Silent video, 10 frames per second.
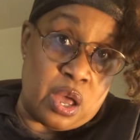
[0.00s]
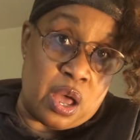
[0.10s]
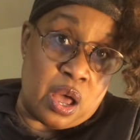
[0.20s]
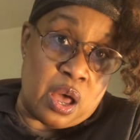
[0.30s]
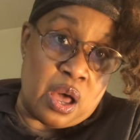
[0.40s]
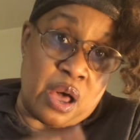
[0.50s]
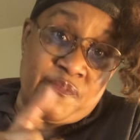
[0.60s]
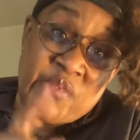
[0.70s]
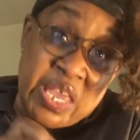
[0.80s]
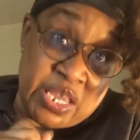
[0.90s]
a
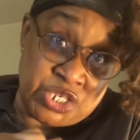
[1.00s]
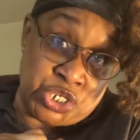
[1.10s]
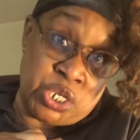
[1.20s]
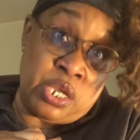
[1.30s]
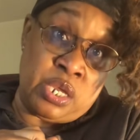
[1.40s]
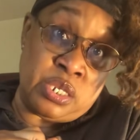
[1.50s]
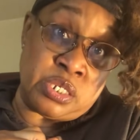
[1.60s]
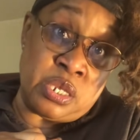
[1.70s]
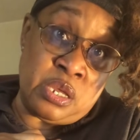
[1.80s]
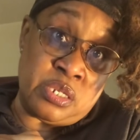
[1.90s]
vegan cheese,